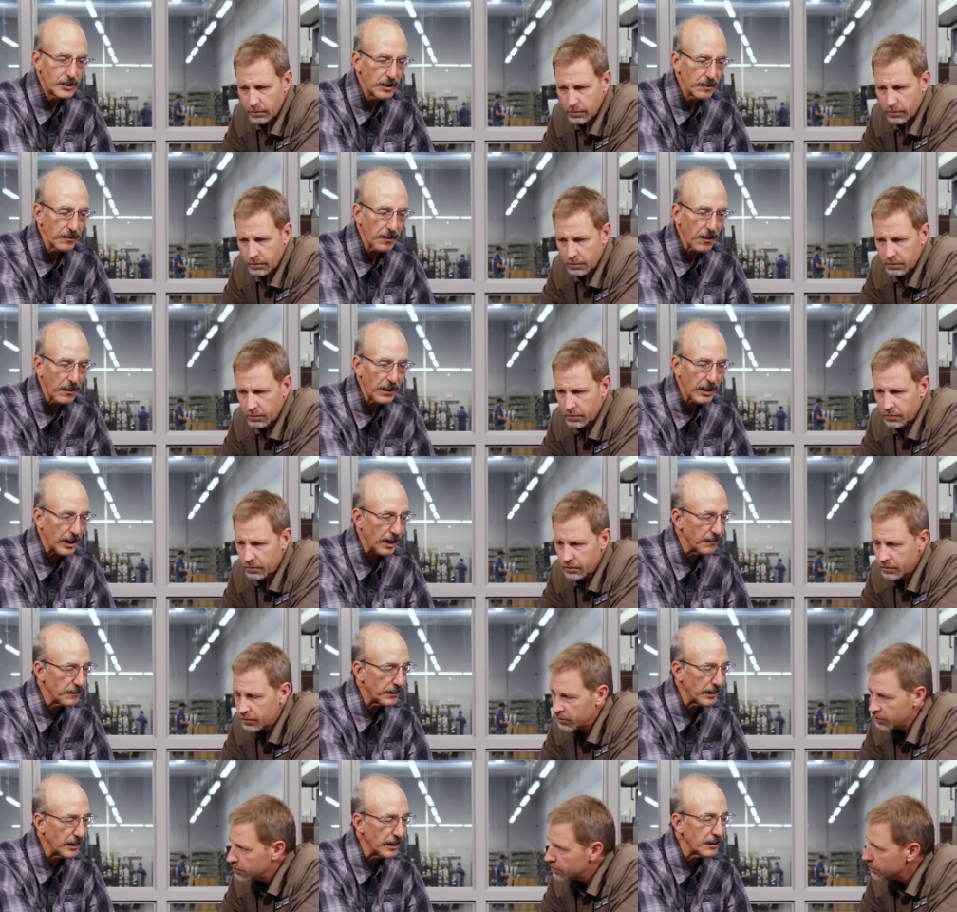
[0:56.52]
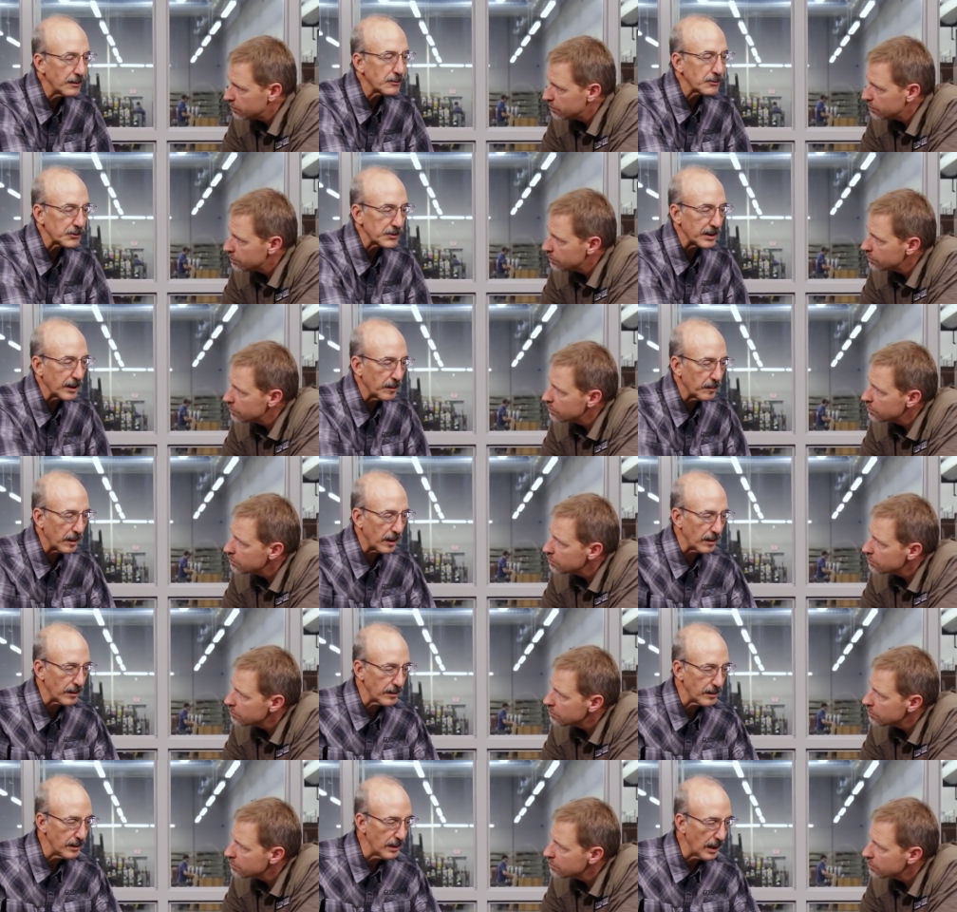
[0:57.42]
Speaker 1: Jim, the thing I find interesting
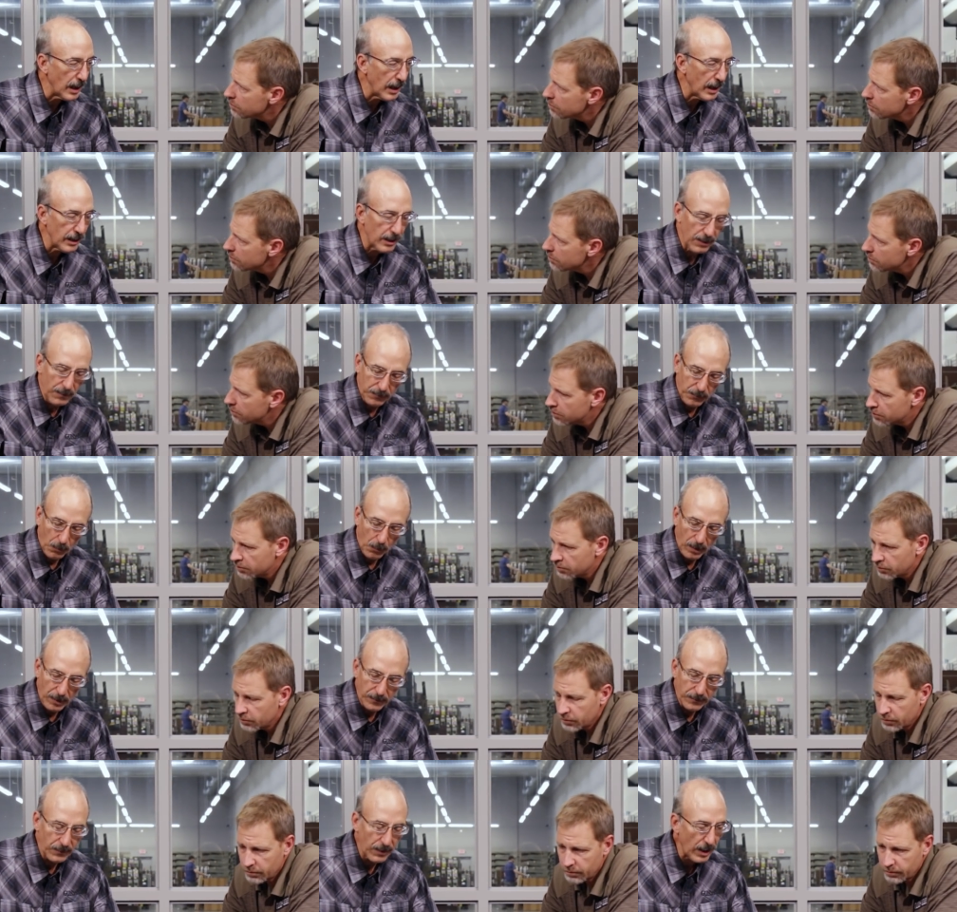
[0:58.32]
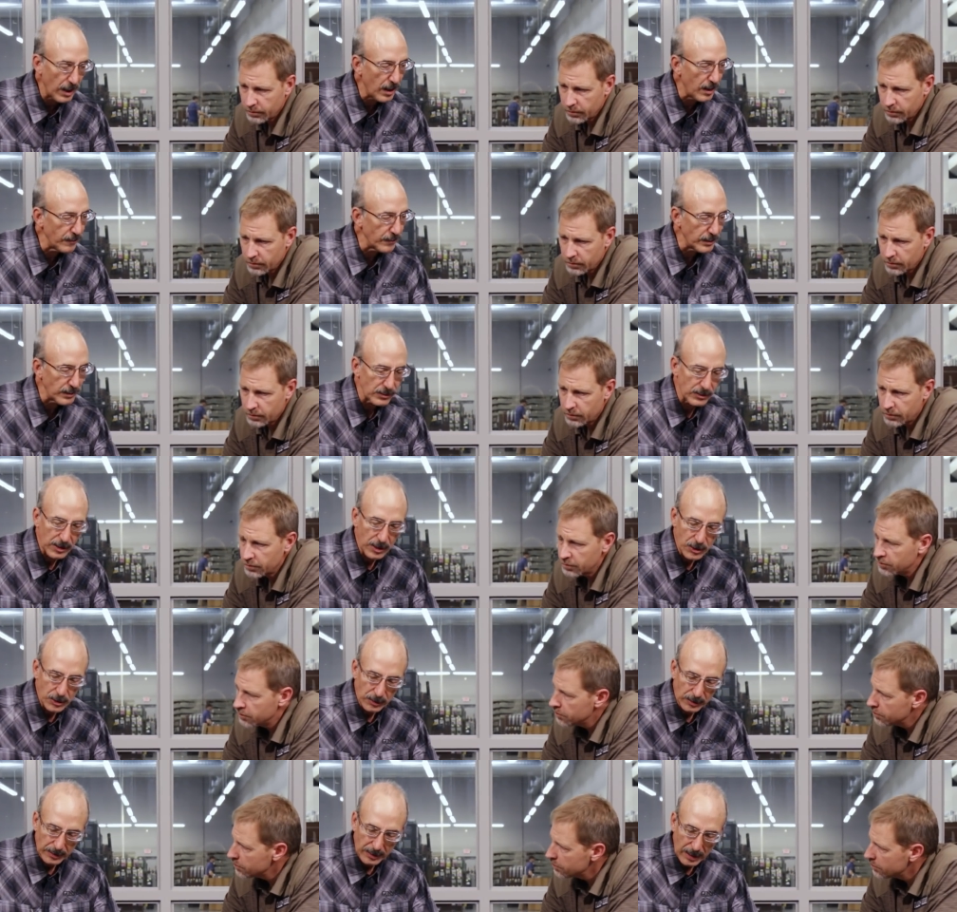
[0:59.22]
about nine and forty-five and
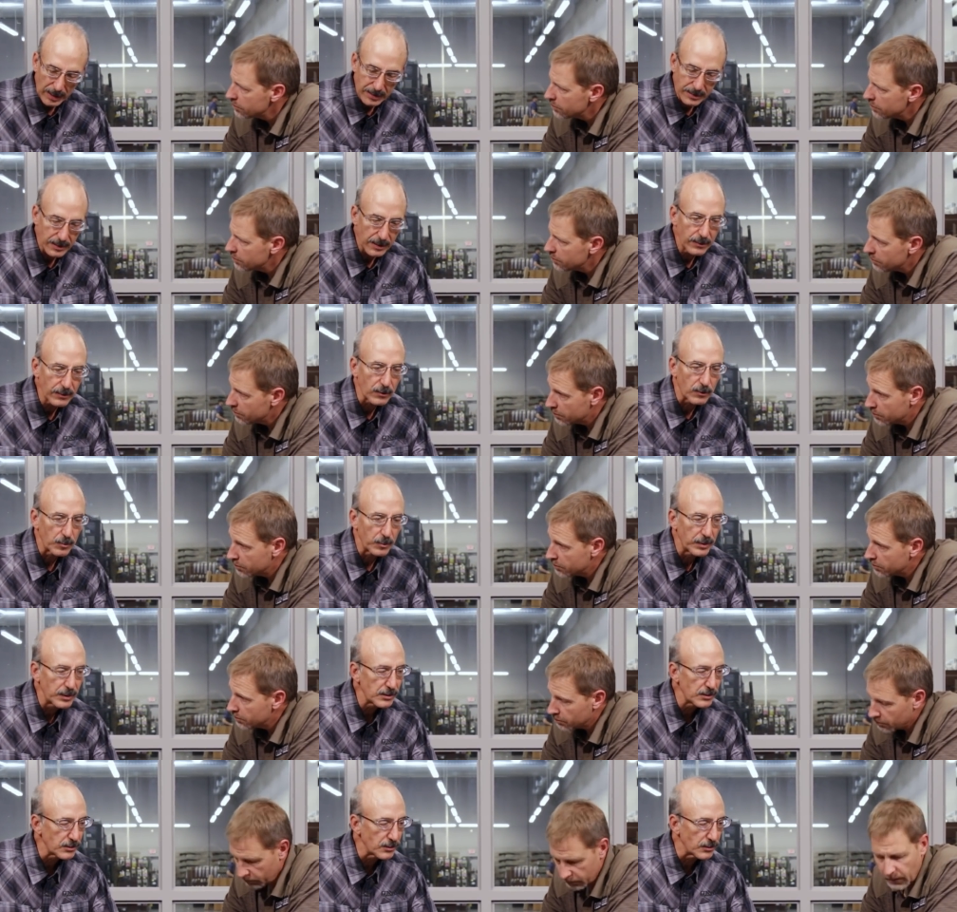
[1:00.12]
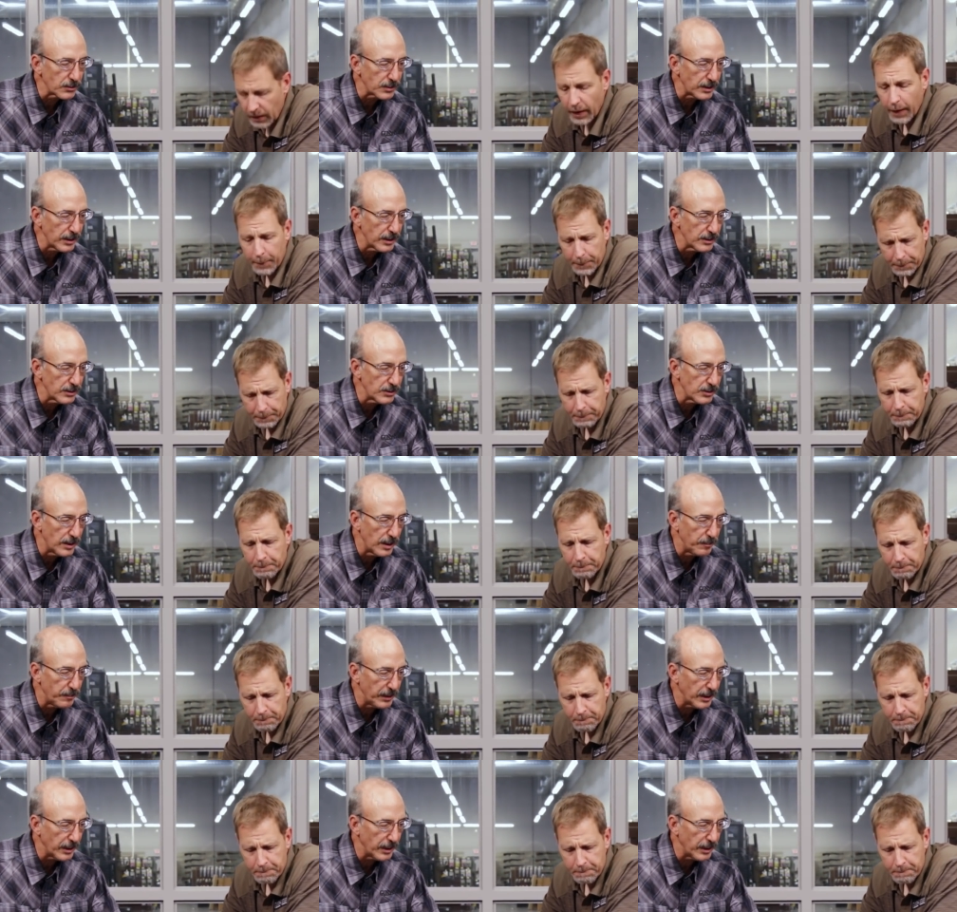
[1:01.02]
essentially identical pistols yeah. is that